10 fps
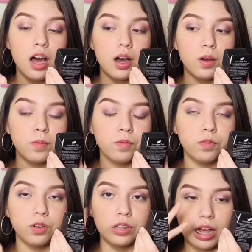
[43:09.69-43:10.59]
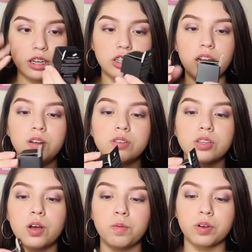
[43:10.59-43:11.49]
for the eyeshadow.
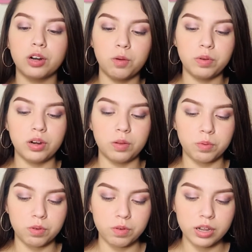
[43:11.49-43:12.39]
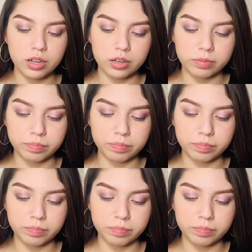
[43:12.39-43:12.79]
So we're gonna open it up real quick.